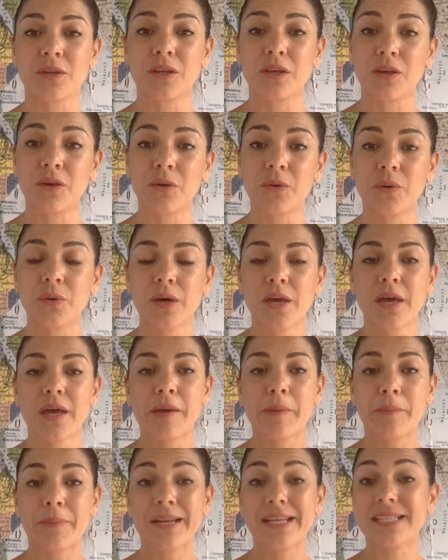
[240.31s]
with you.
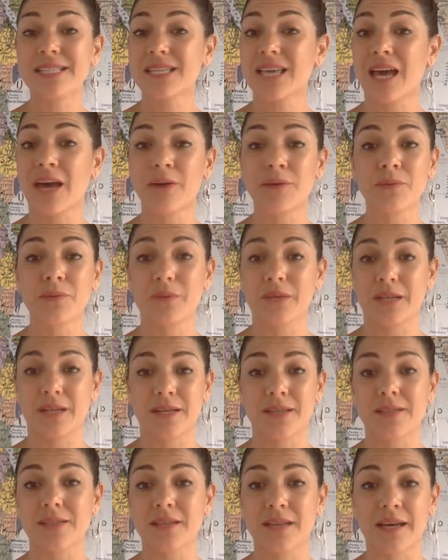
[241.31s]
Please count with
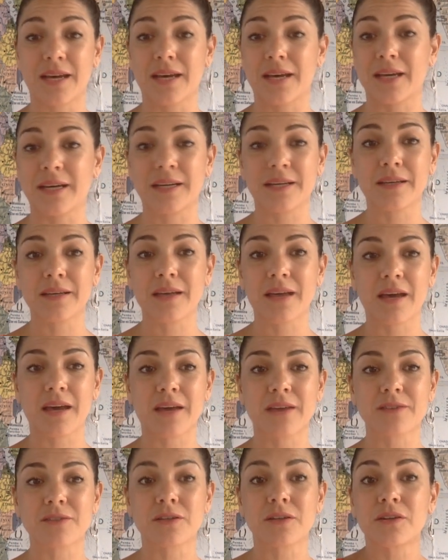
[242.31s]
us.
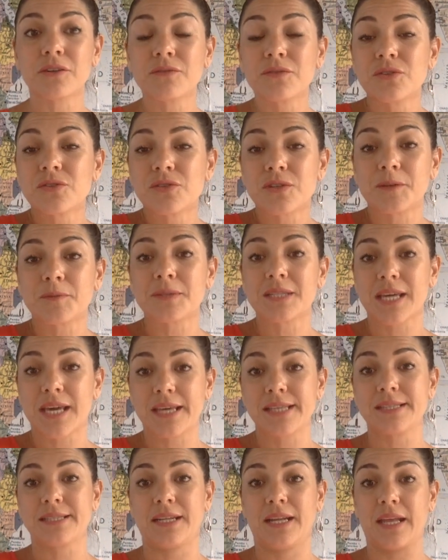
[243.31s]
Some of you
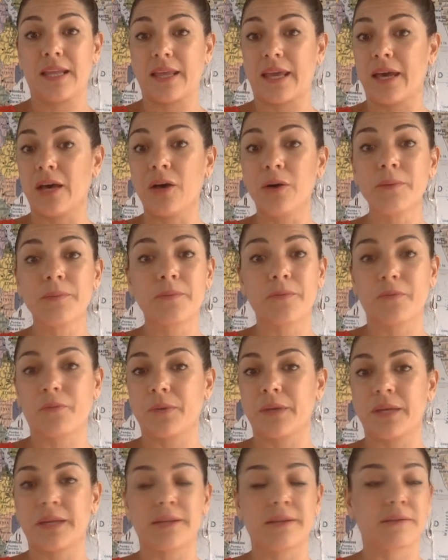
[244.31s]
sometimes need help
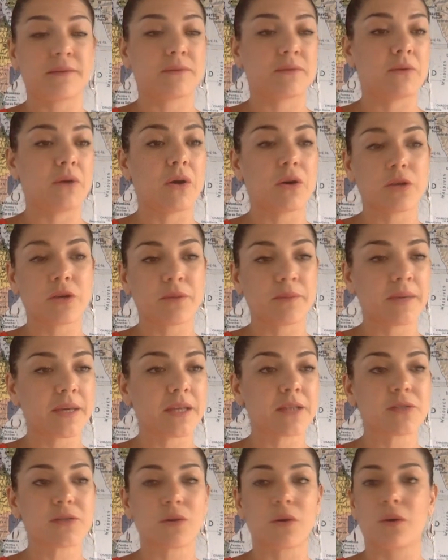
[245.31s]
with
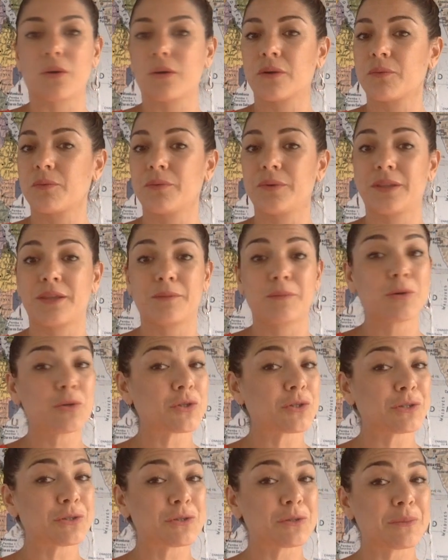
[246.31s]
documents or with
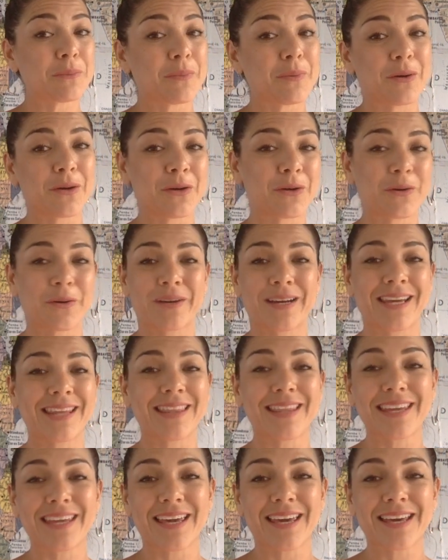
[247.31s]
emotional support or
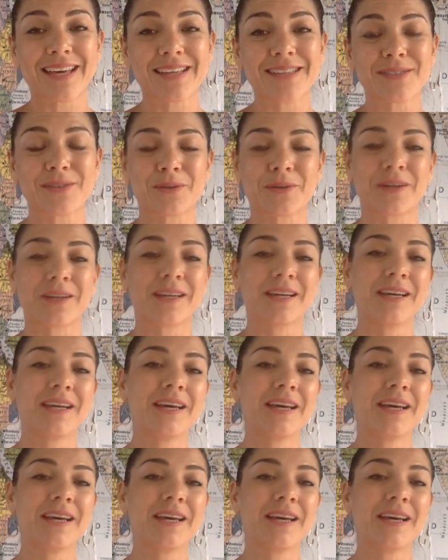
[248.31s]
ideas or